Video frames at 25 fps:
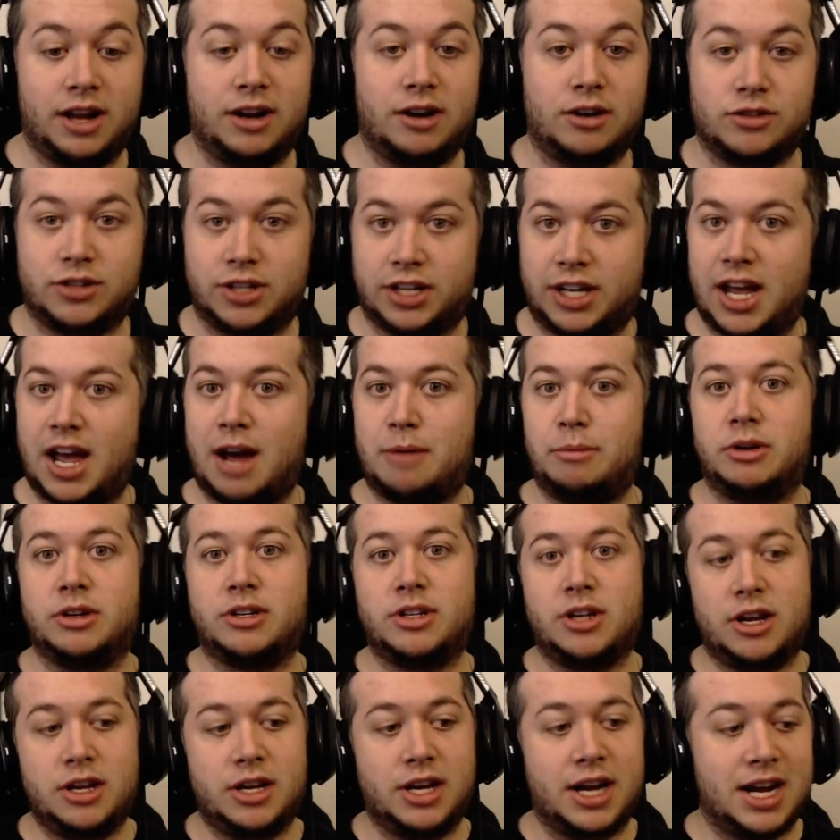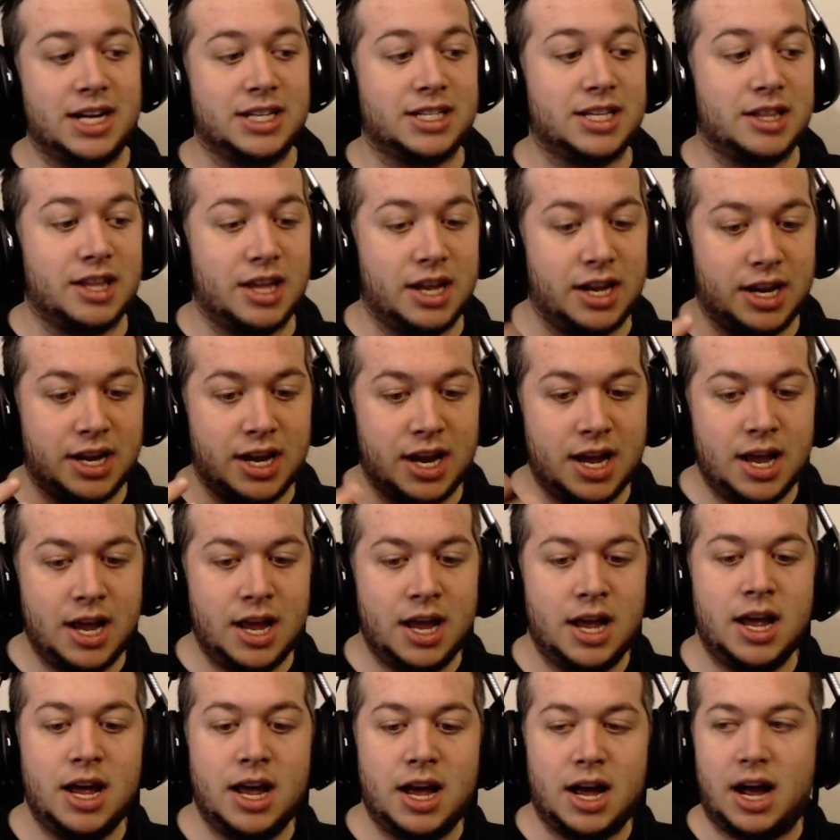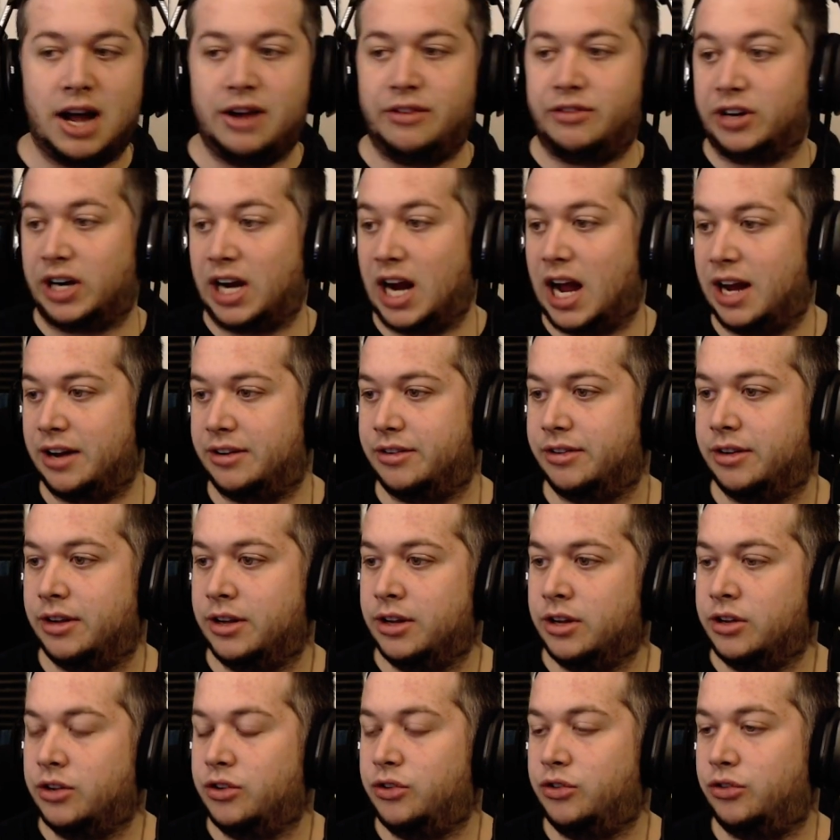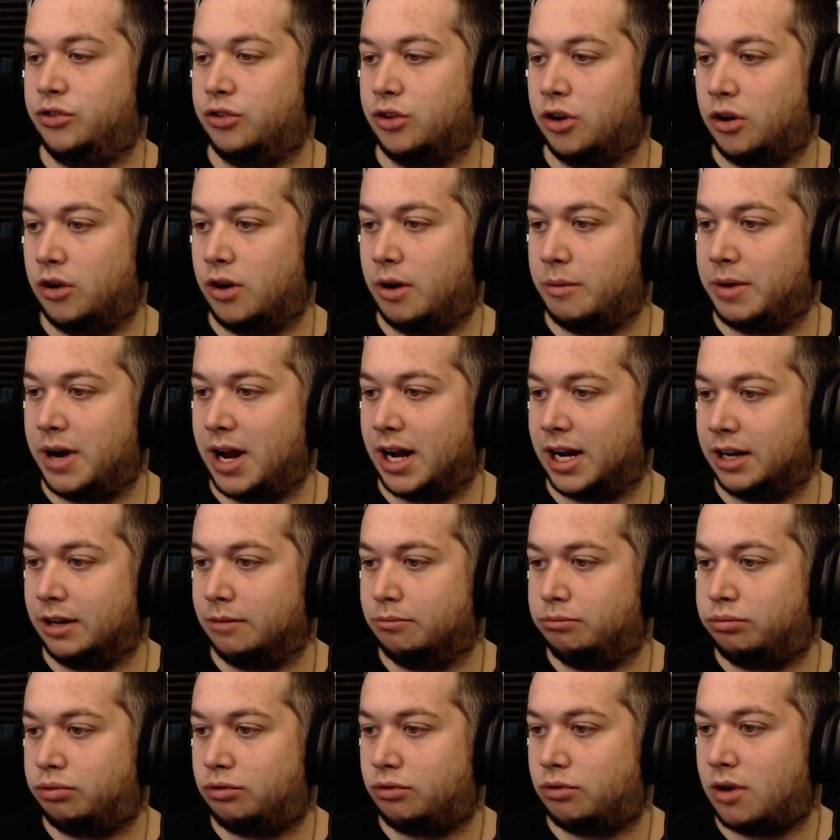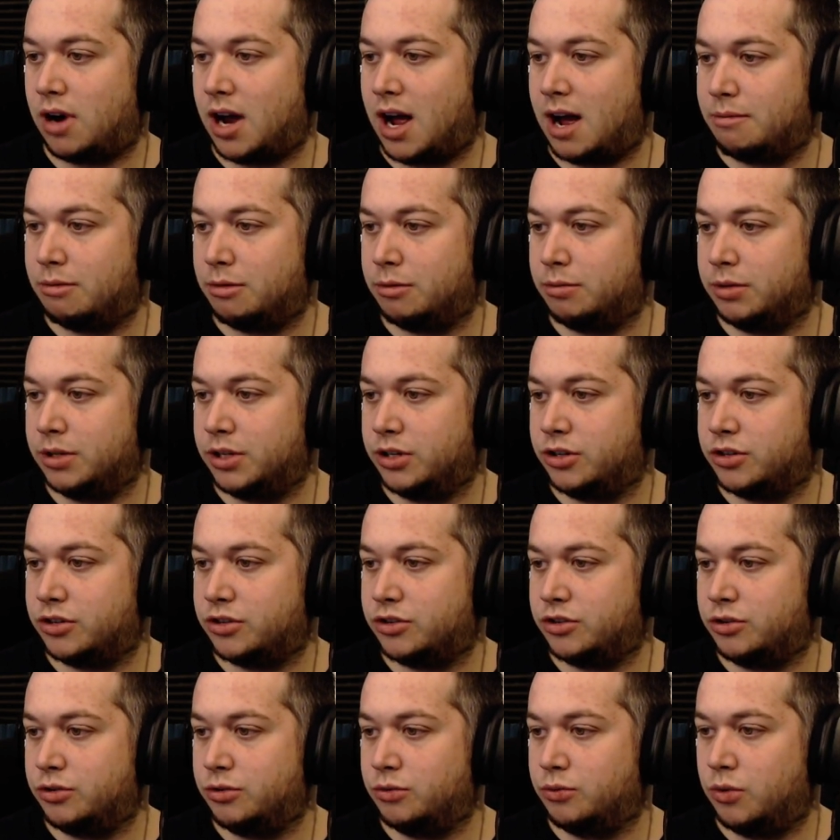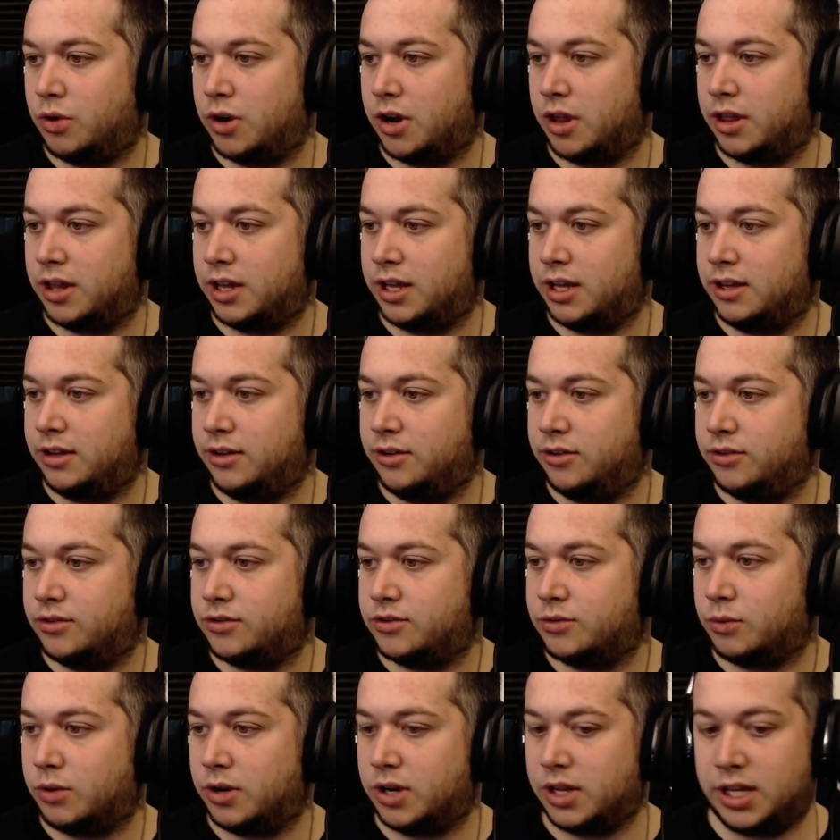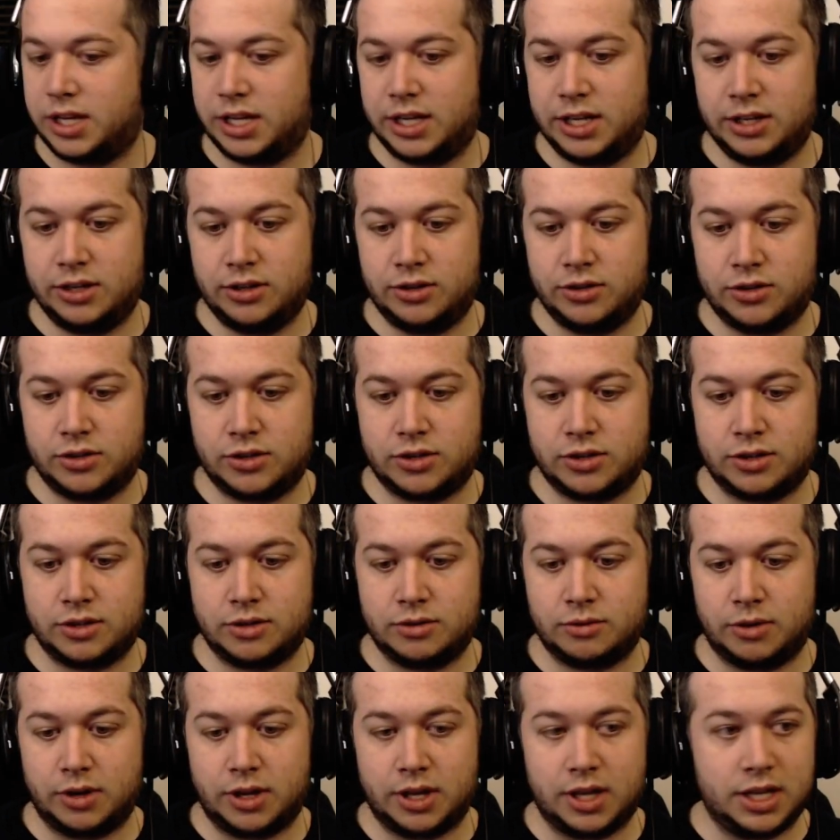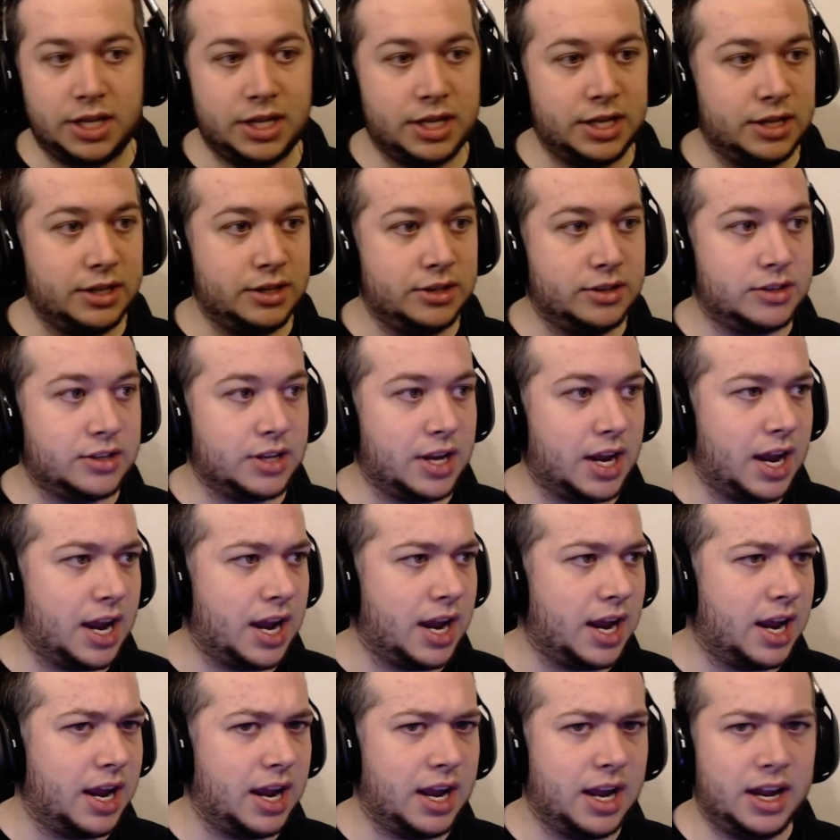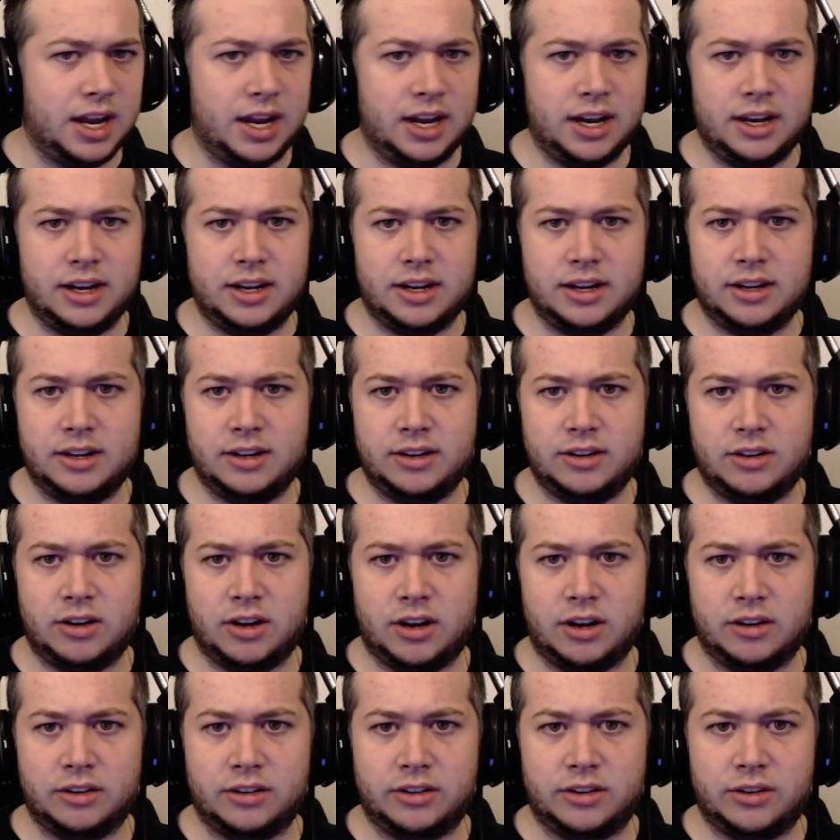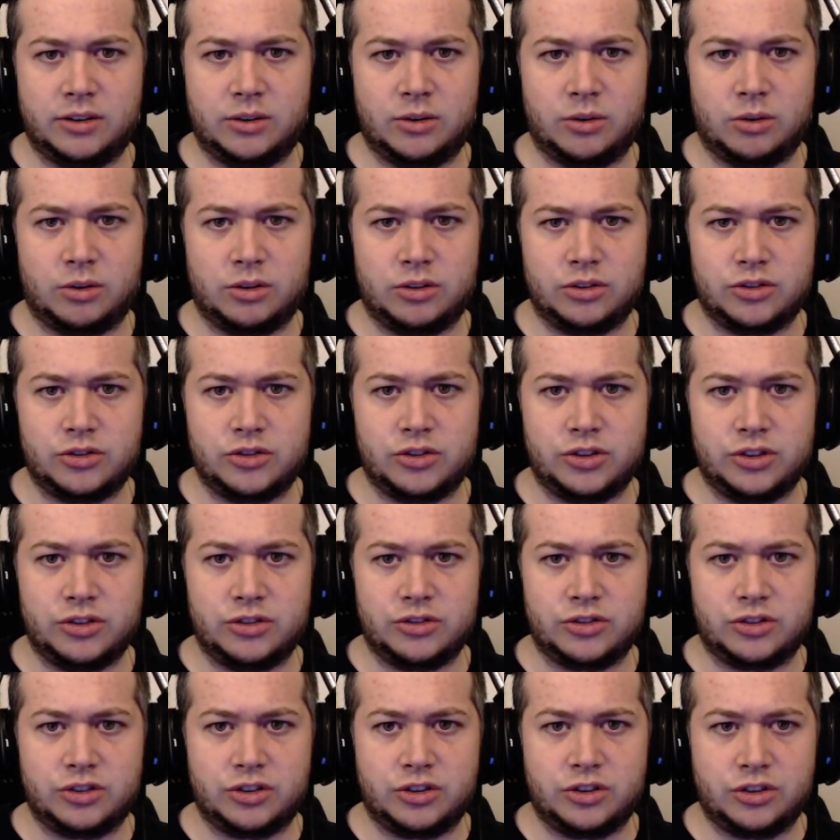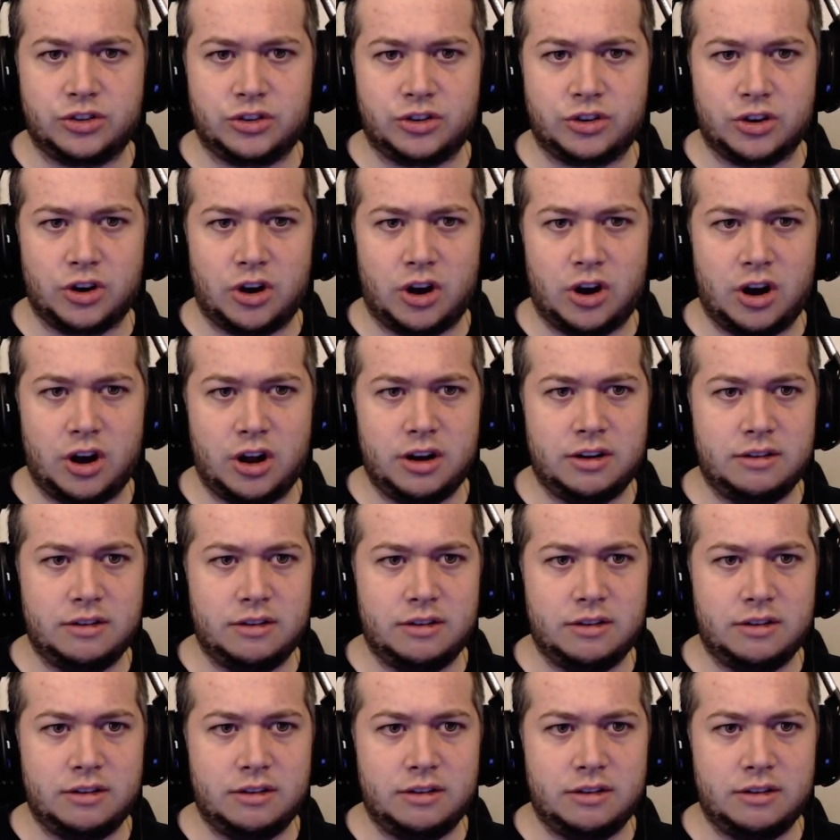I was like, yeah, I'm going to tell you guys. And then I forgot. So, I mean, I could probably just do one of these, one of these, one of these. And of course, she's gone.